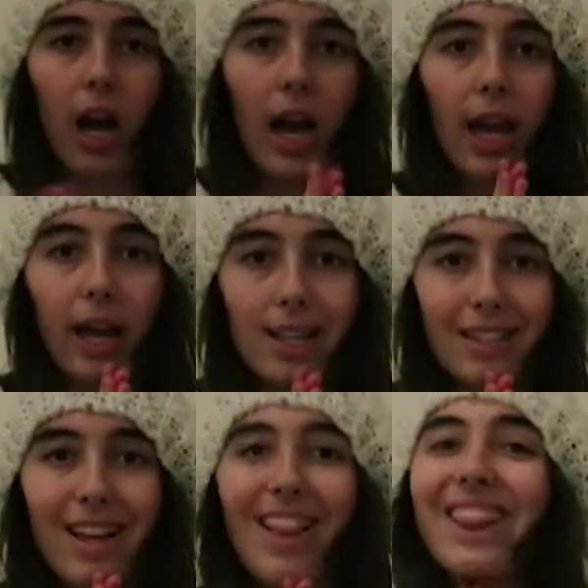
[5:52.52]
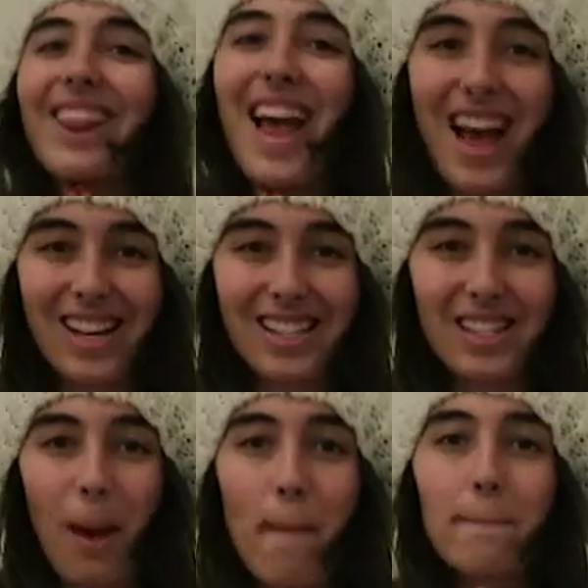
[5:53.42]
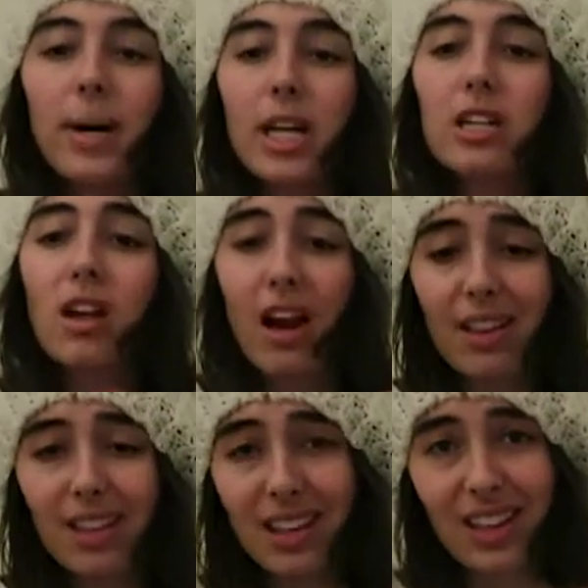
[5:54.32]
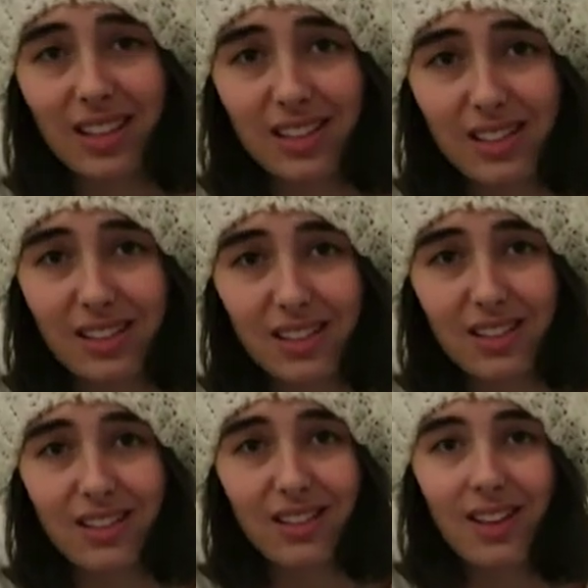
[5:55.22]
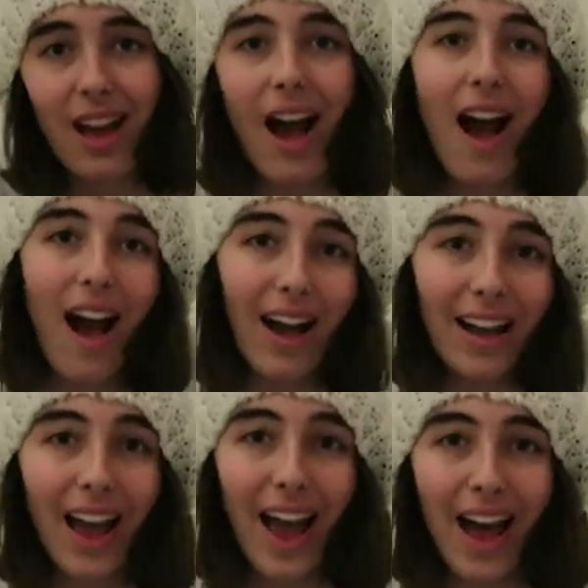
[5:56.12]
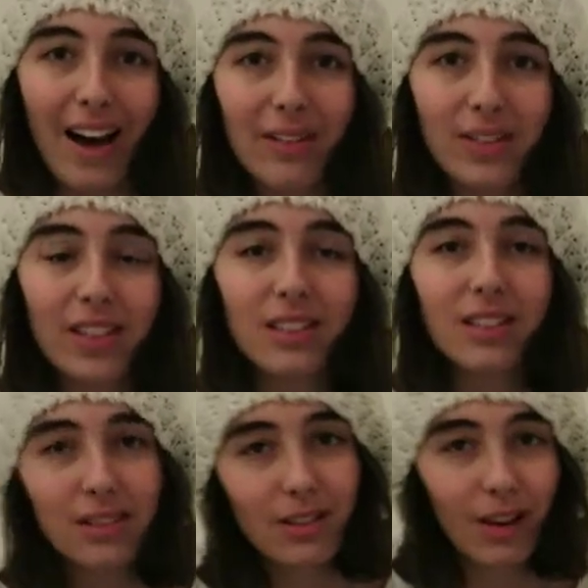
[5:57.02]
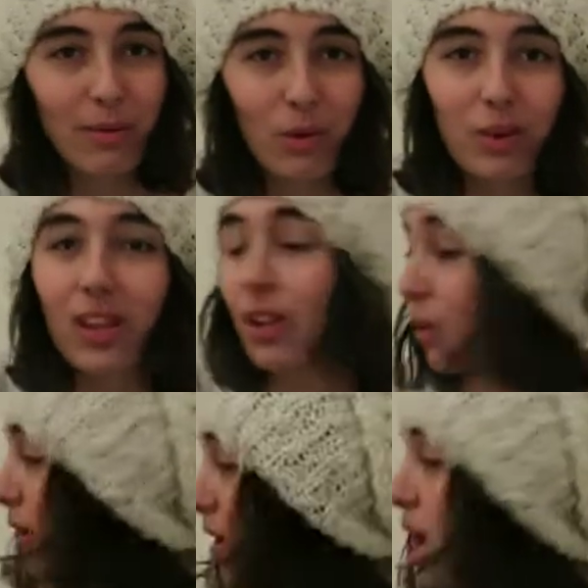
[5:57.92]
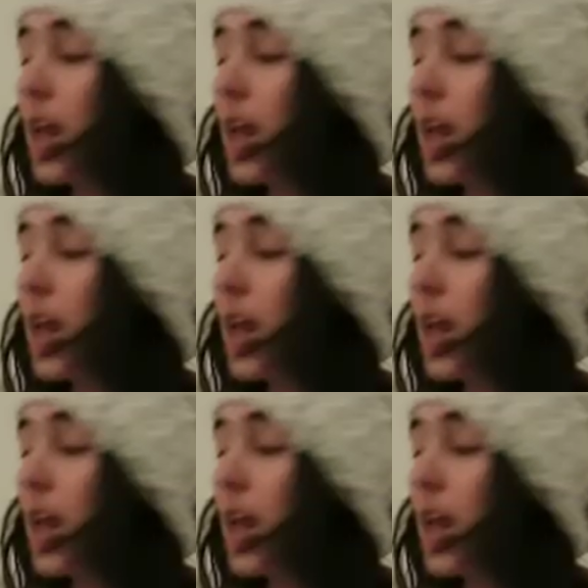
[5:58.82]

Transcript: And last but not least, I have, okay, I'm throwing that on the ground.